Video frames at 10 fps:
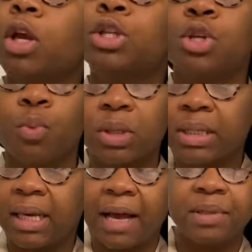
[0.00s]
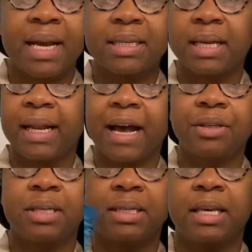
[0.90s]
So we'll see. I'm testing it out
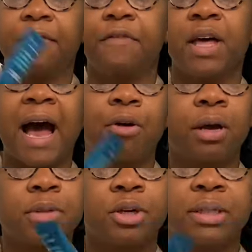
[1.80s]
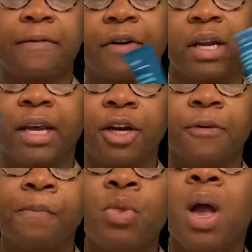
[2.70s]
to see if the outcomes are different here.
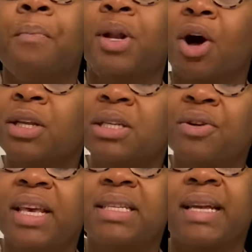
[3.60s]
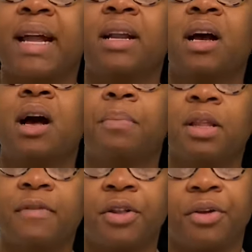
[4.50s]
But also they said a couple
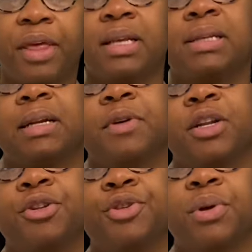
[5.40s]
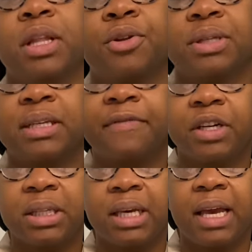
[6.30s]
of other things that I'm gonna do a little
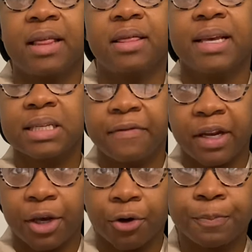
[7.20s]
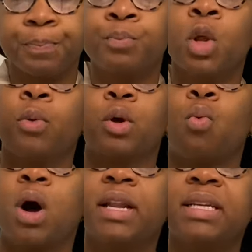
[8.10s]
differently in this video, where
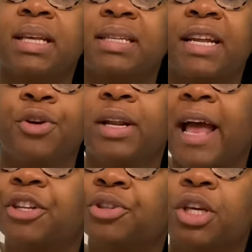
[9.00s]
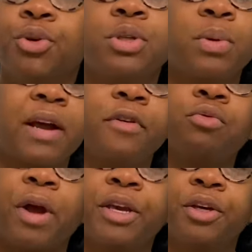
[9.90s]
one is they said you can actually use whatever
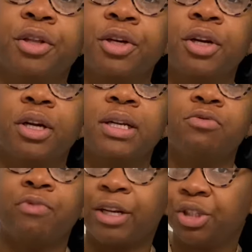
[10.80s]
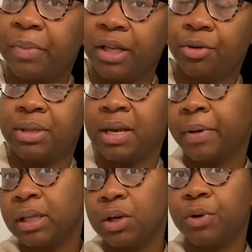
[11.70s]
regular regimen you
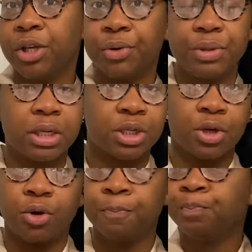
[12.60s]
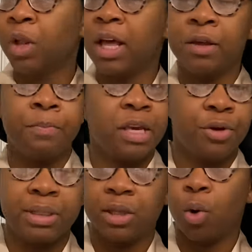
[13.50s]
typically would use. So me
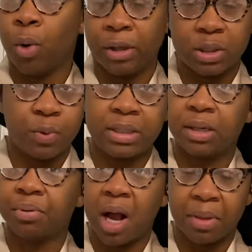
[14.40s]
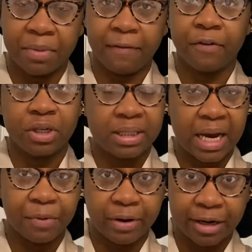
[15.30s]
using the oils wasn't a problem the first
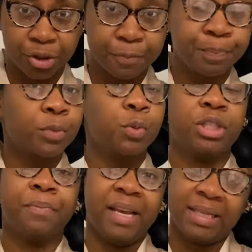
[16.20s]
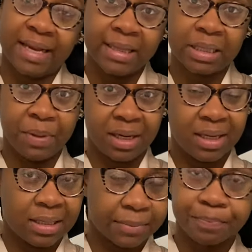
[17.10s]
time around, which makes sense
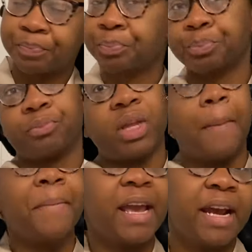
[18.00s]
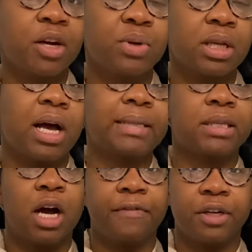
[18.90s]
because my hair was a lot
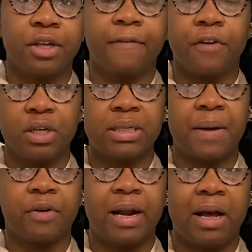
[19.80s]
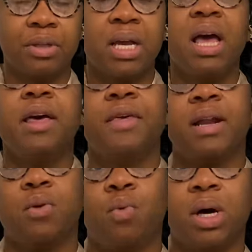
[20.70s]
softer the first time around than
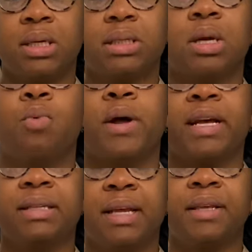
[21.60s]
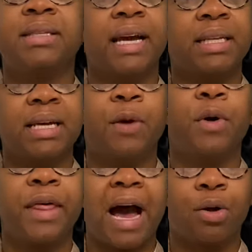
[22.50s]
it was when I did it the second time
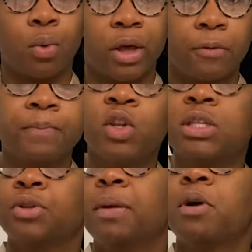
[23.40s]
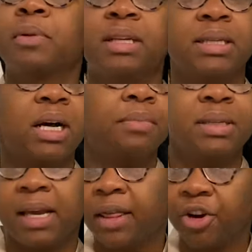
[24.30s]
without oil. So they probably need to
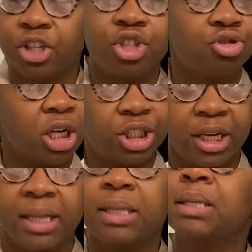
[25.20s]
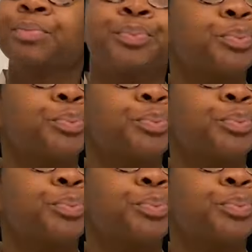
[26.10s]
update their instructions